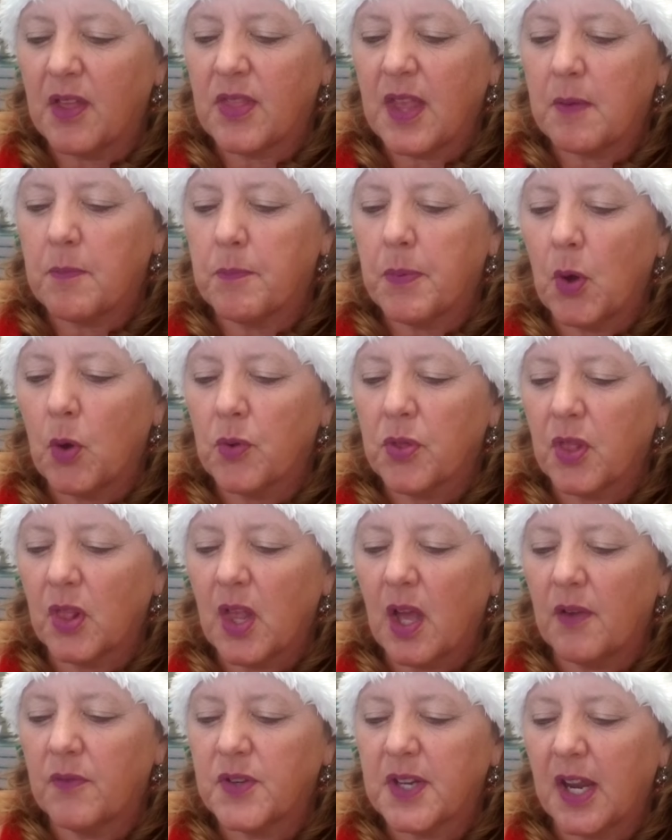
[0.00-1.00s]
and they both
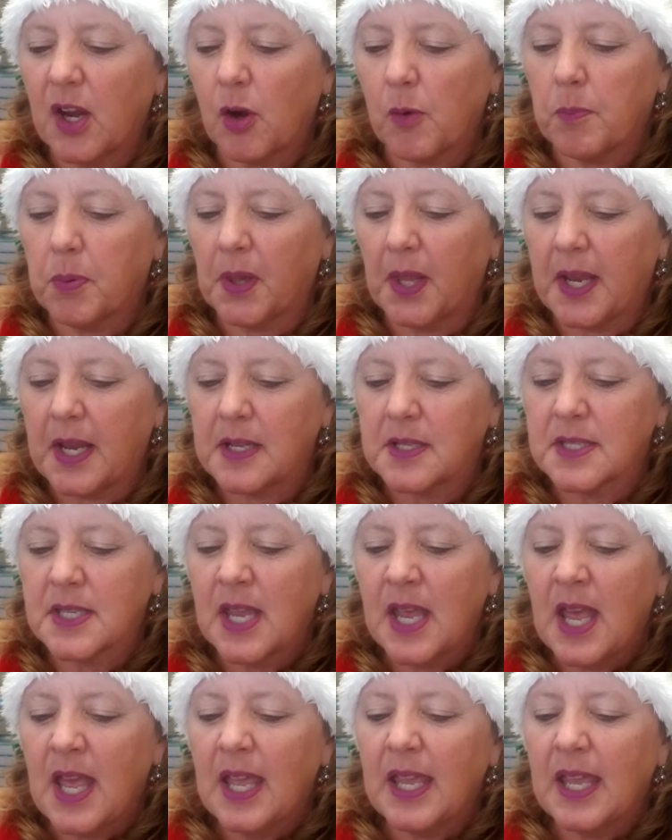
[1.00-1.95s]
loved airplanes.